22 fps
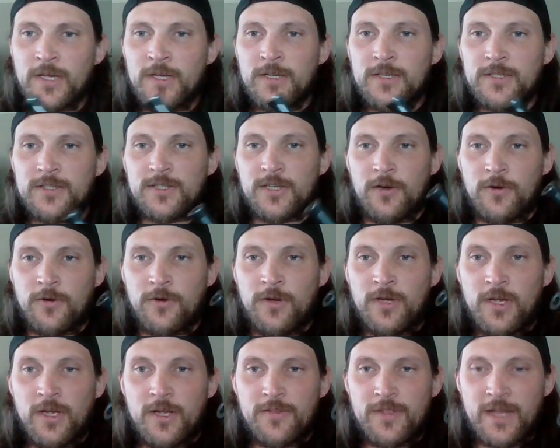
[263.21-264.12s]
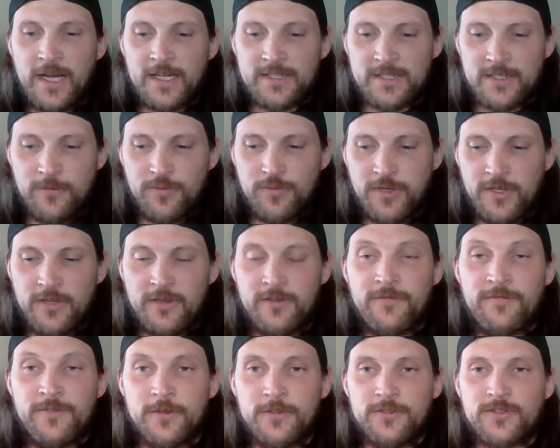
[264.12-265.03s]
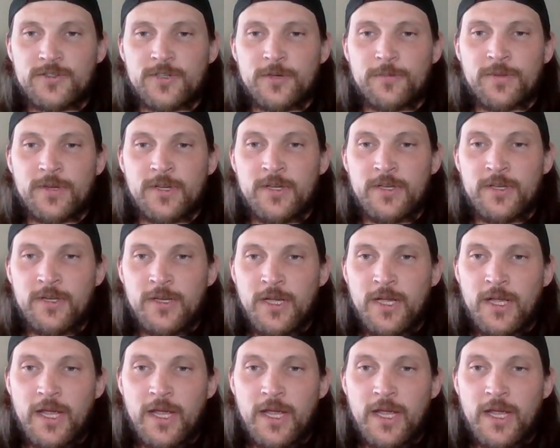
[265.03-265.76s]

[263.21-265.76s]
So that's completely field stripping it,